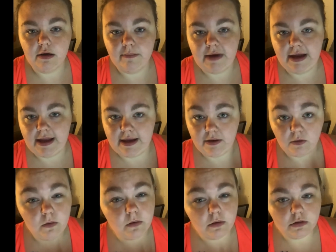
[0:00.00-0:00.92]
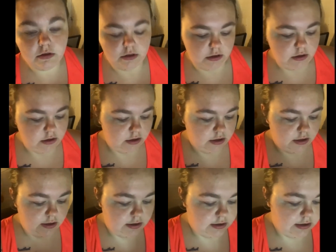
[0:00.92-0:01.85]
my ankle
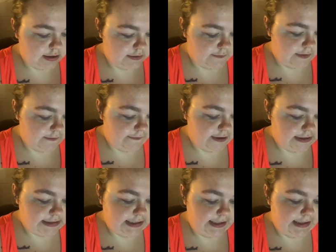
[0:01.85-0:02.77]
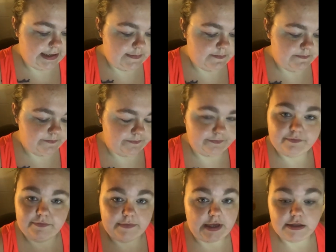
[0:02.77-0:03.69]
for the first time.
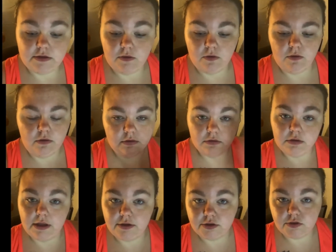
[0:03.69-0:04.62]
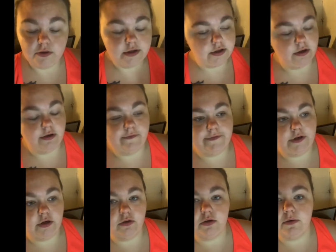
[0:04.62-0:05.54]
That's a whole other story, so if you
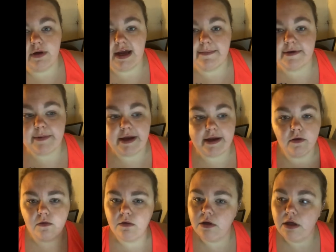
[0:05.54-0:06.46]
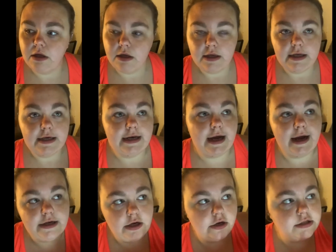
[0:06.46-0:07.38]
don't know what happened to my ankle,
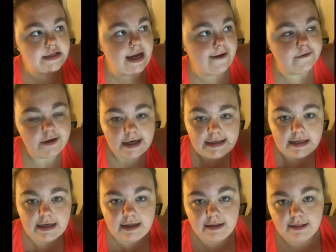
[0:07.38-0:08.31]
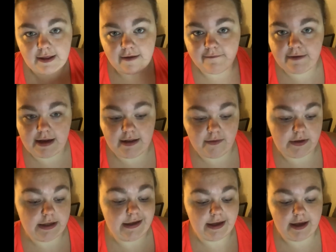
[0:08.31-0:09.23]
9 years after I did it, they finally were
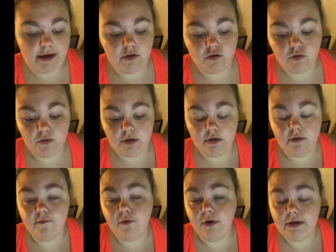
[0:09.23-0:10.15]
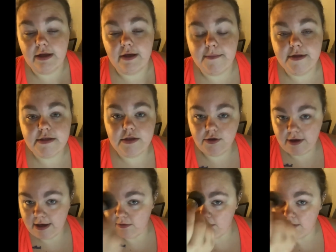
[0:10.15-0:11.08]
like, yeah, you tore 4 ligaments in your
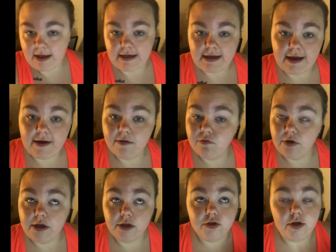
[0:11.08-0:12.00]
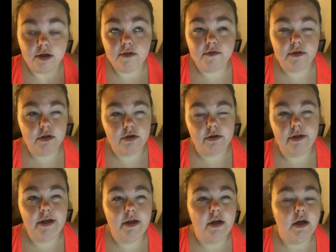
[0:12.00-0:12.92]
ankle. Had to have reconstructive surgery